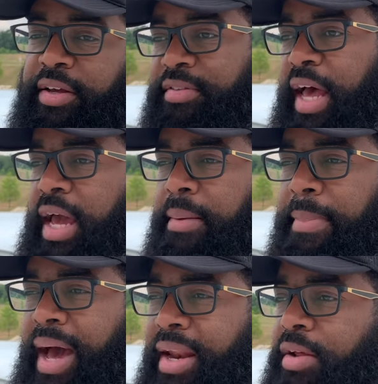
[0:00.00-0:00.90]
are excited
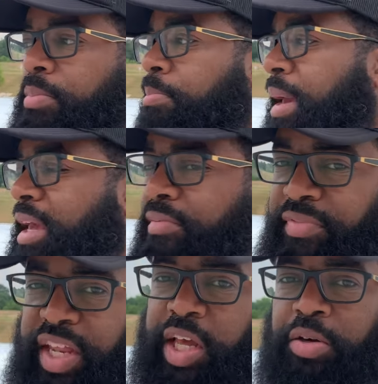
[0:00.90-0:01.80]
about it,
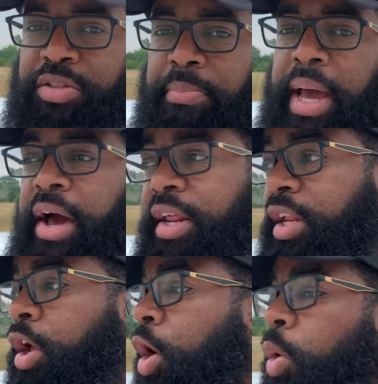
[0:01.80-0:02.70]
making videos about
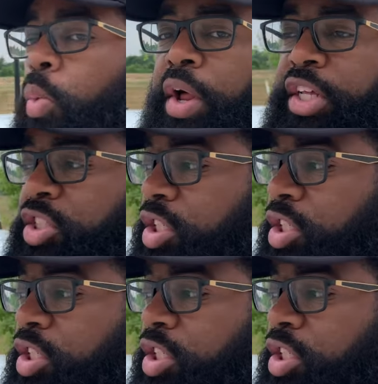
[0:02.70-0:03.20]
it, wanting